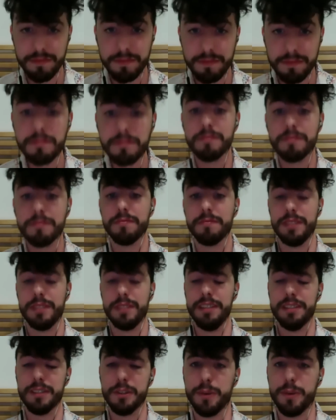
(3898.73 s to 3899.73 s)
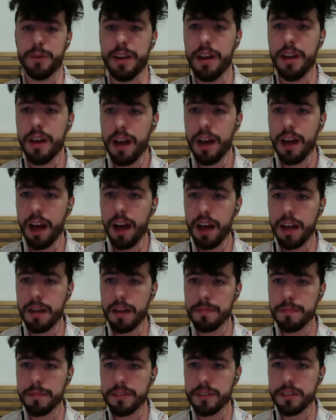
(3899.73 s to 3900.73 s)
That is a good one.
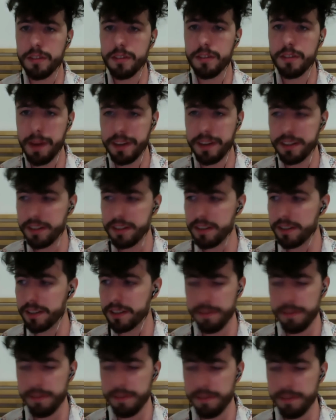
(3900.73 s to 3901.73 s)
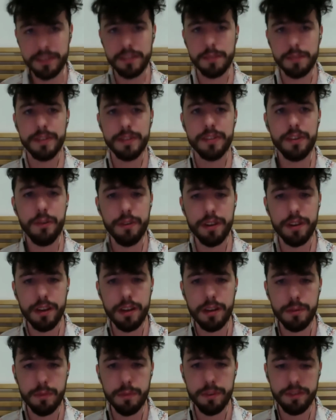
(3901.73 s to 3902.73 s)
So like I mentioned, Extreme Exorcism was Unity
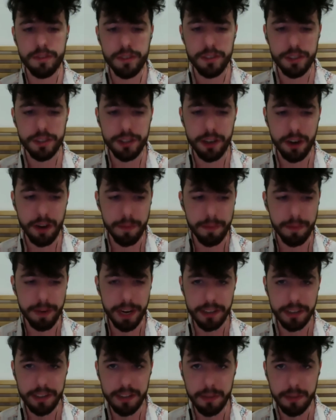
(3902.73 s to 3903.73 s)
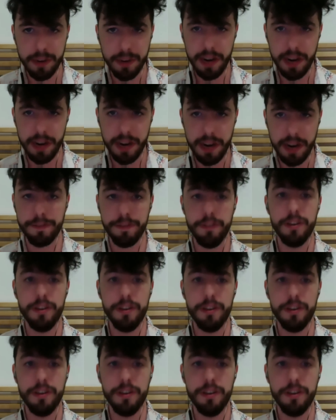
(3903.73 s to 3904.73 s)
with C#, but actually the one I prefer to
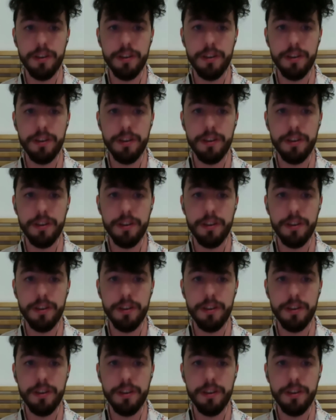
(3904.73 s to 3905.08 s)
use is C++